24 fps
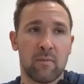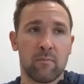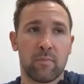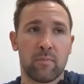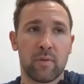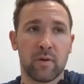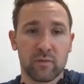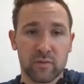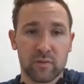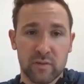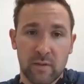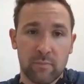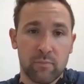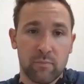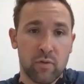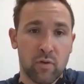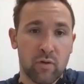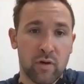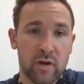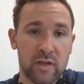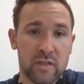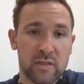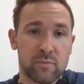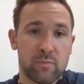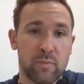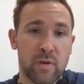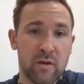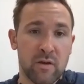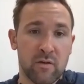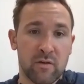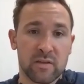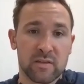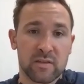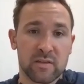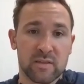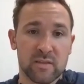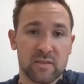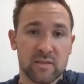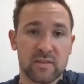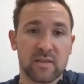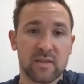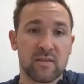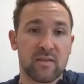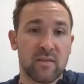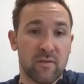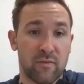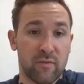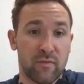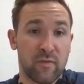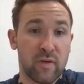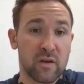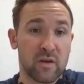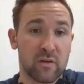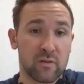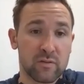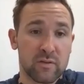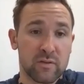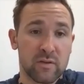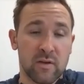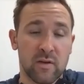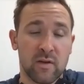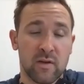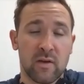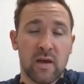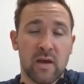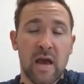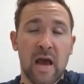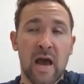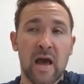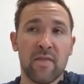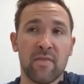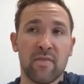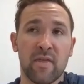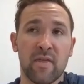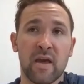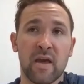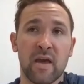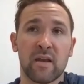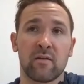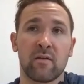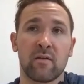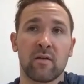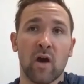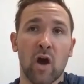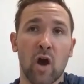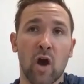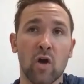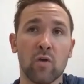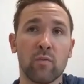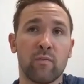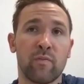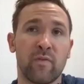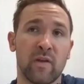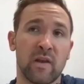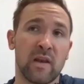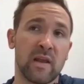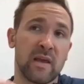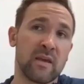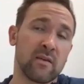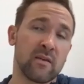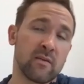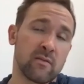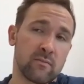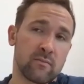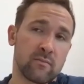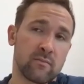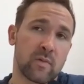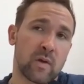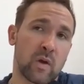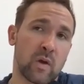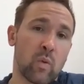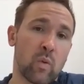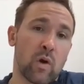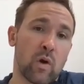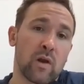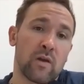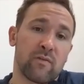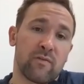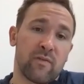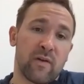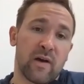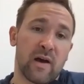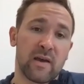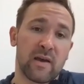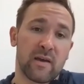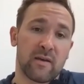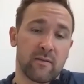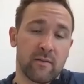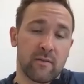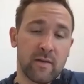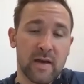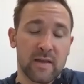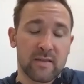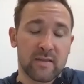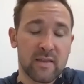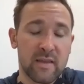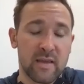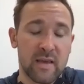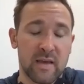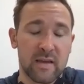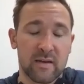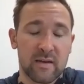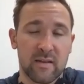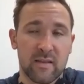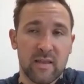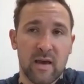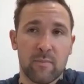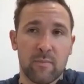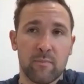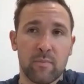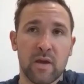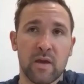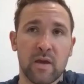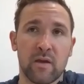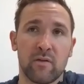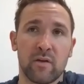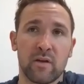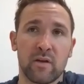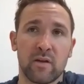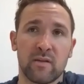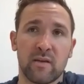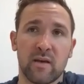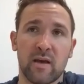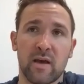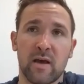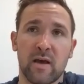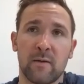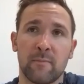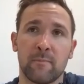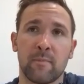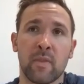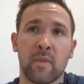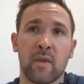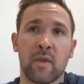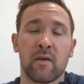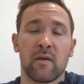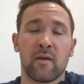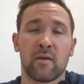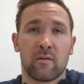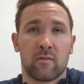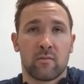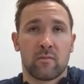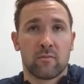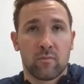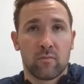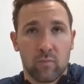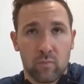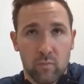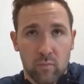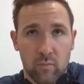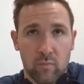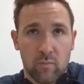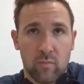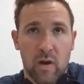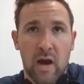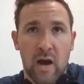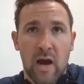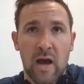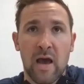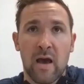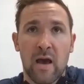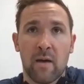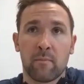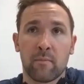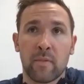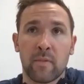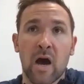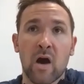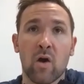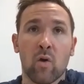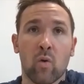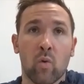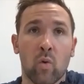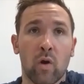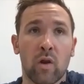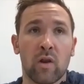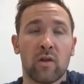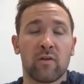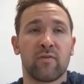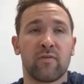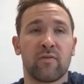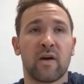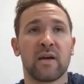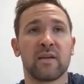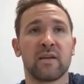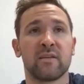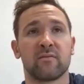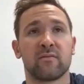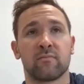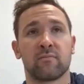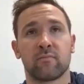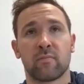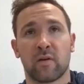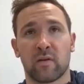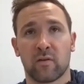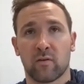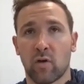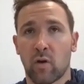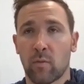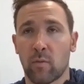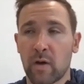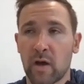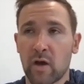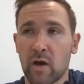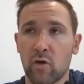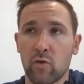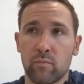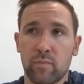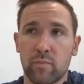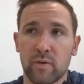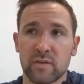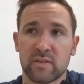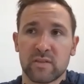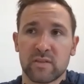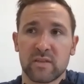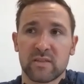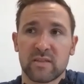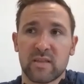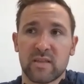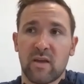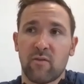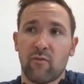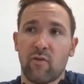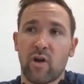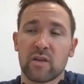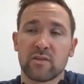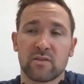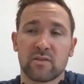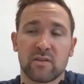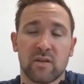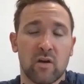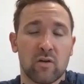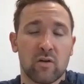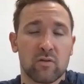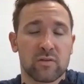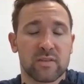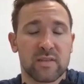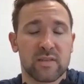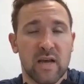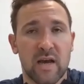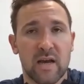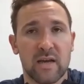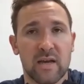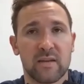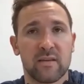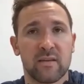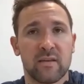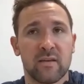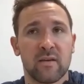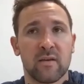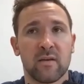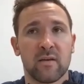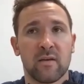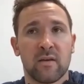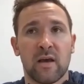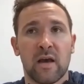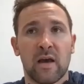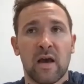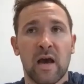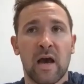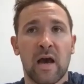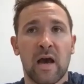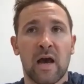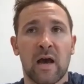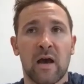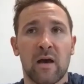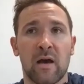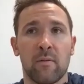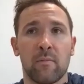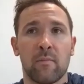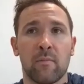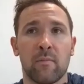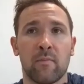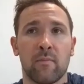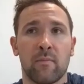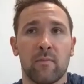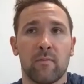build up your experiences in the field, and then hopefully qualify at the end of that period. I am now qualified, got my own business that runs alongside the